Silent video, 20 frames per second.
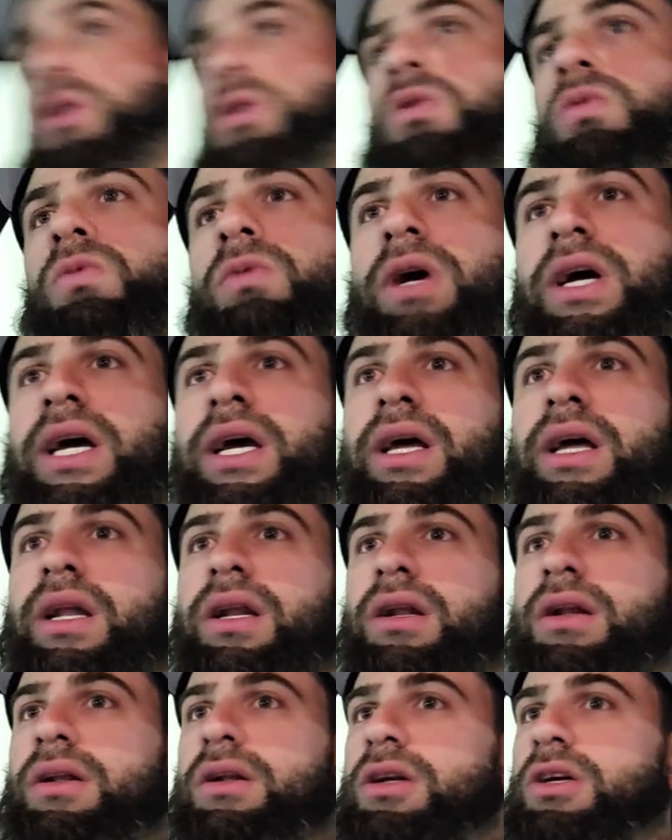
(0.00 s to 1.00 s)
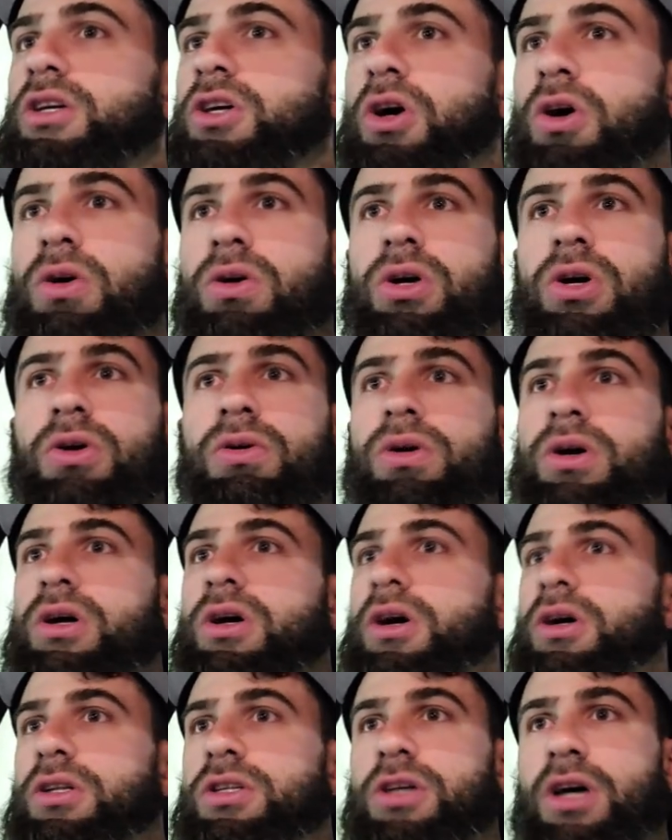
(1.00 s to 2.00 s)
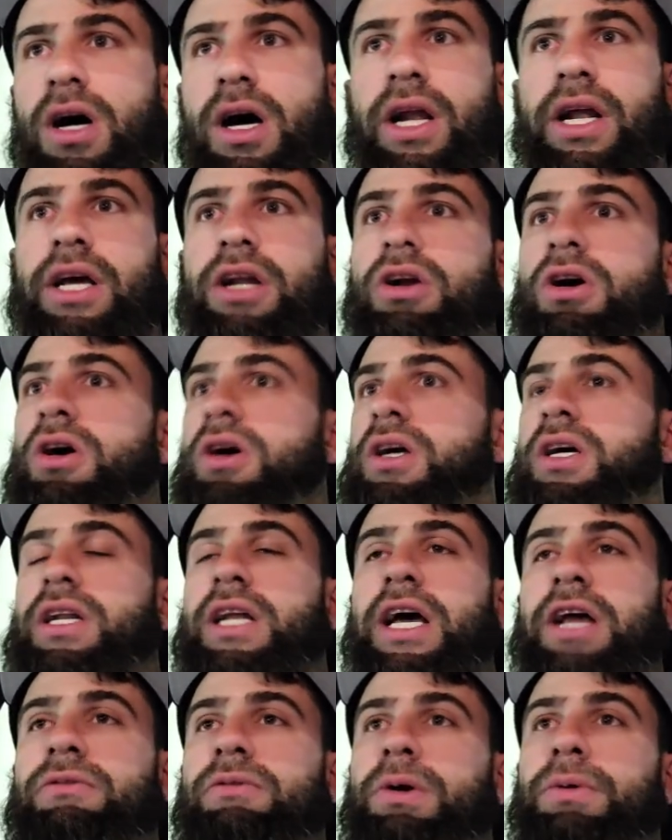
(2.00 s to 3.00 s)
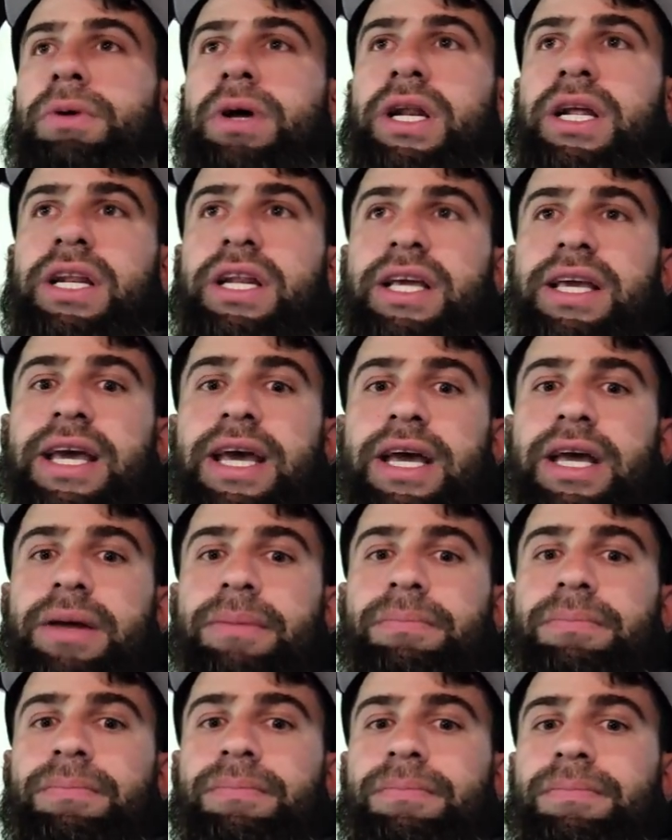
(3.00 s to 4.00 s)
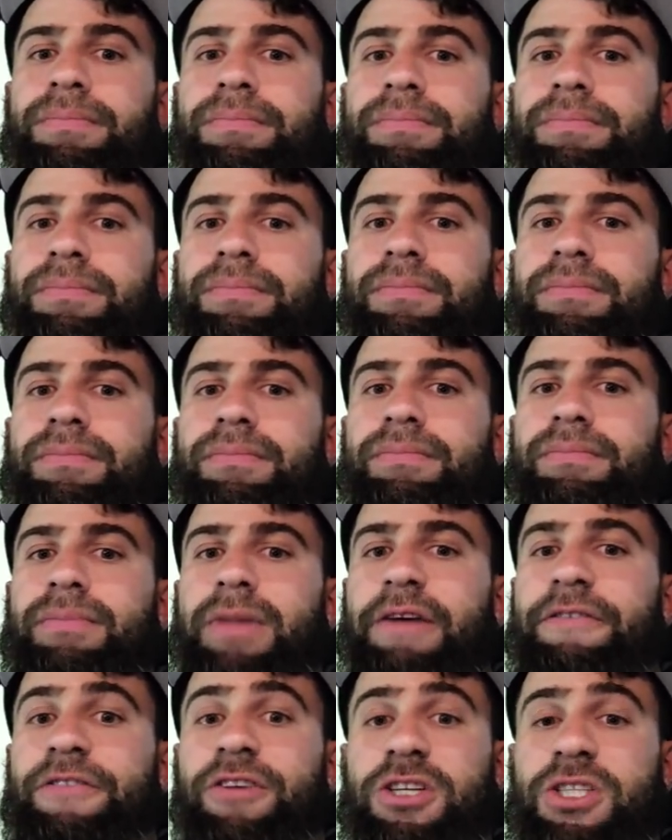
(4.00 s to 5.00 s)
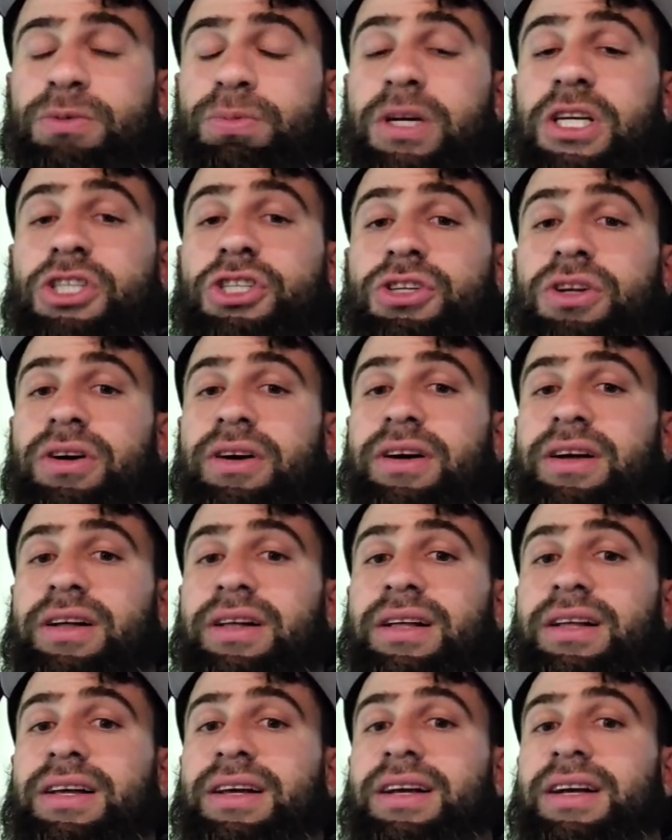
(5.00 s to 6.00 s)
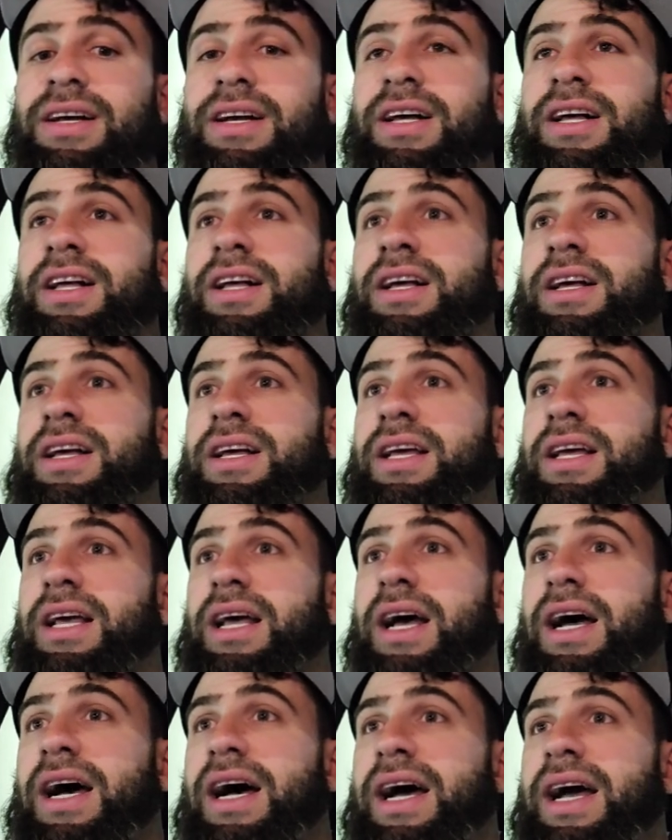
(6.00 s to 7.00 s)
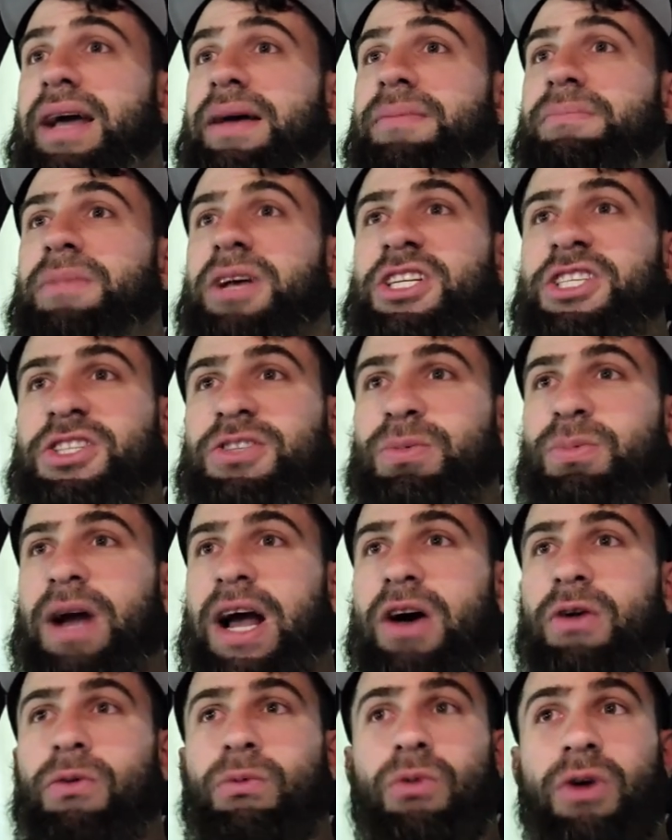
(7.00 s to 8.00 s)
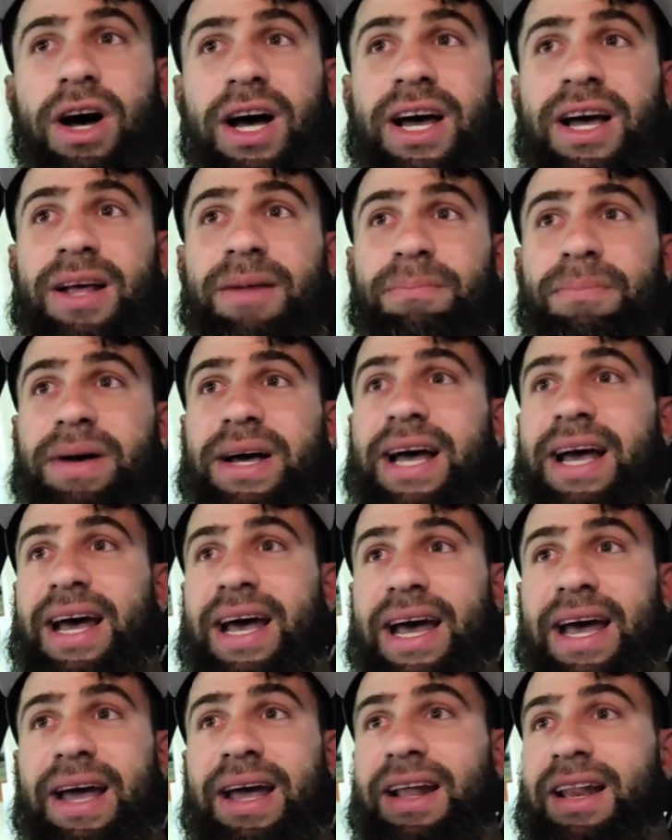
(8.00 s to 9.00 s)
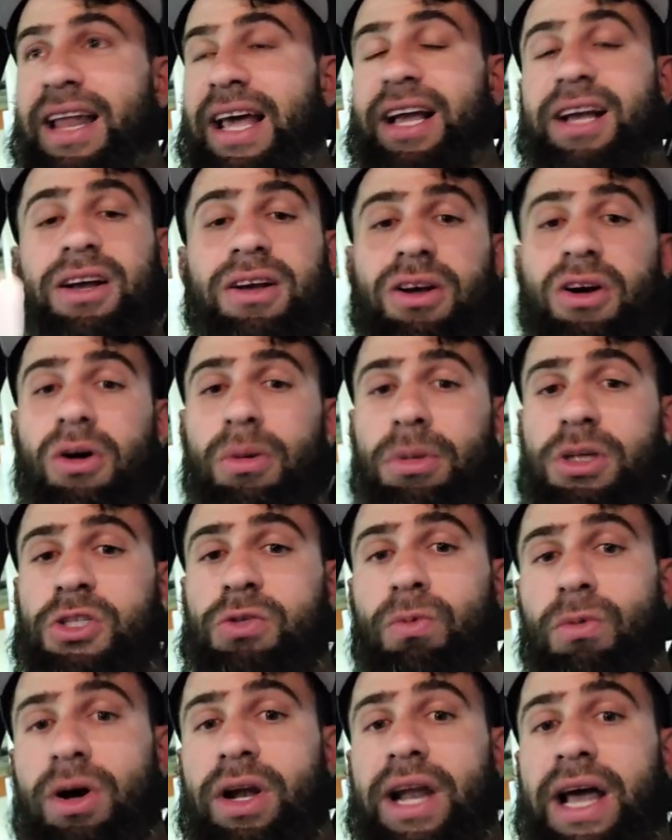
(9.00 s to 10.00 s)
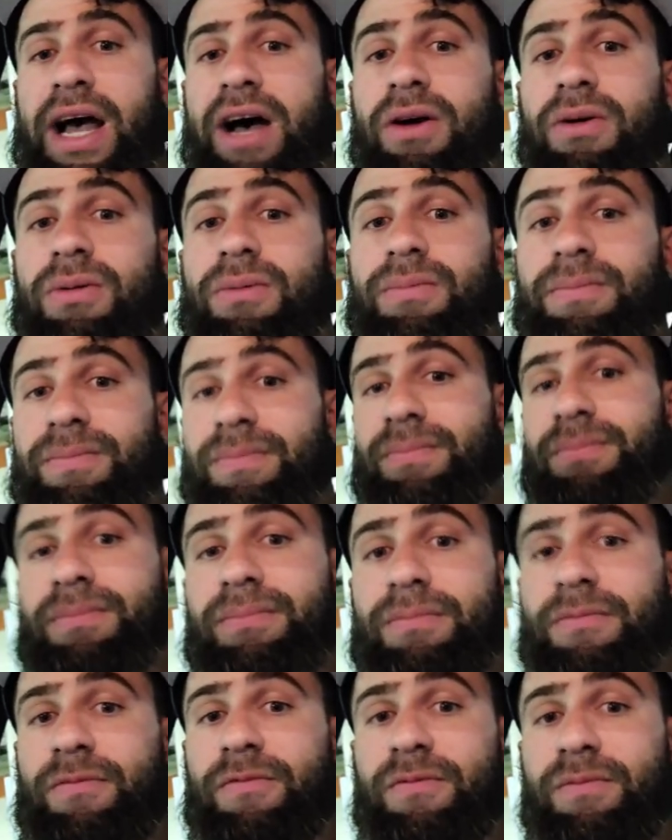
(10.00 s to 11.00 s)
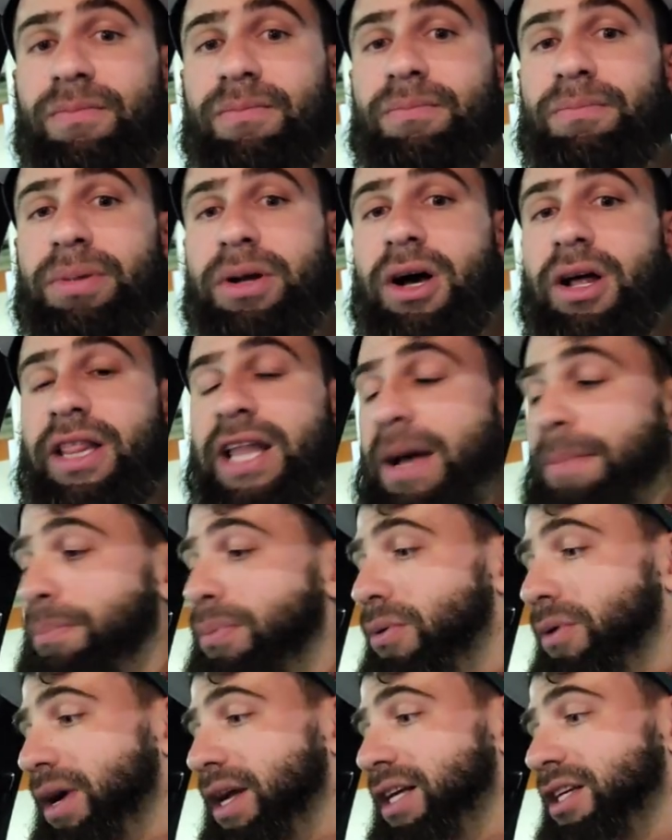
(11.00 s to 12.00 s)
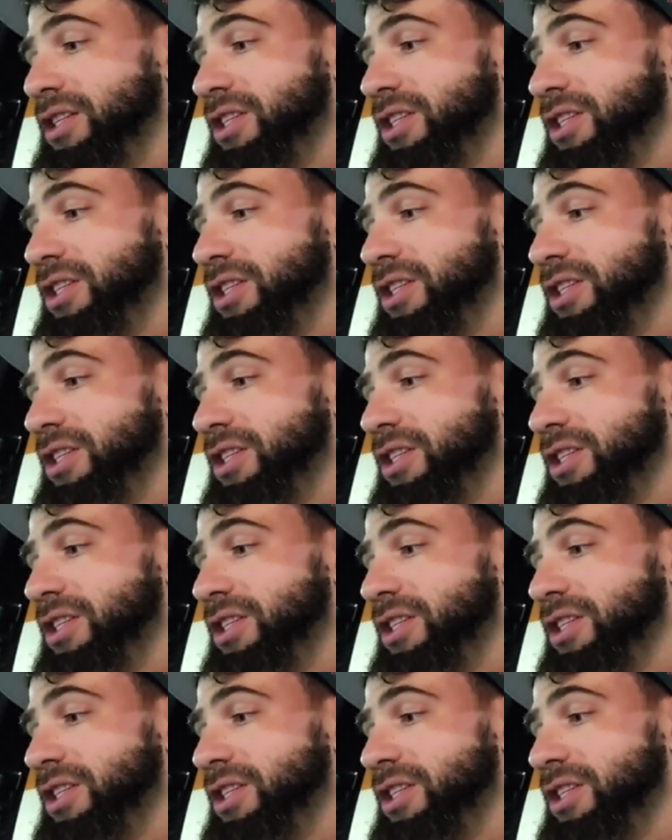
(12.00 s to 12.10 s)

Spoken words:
When Coco and Cartana and Arcanine were running the game, my first regional, I missed round 1, but I like almost won out beyond that point.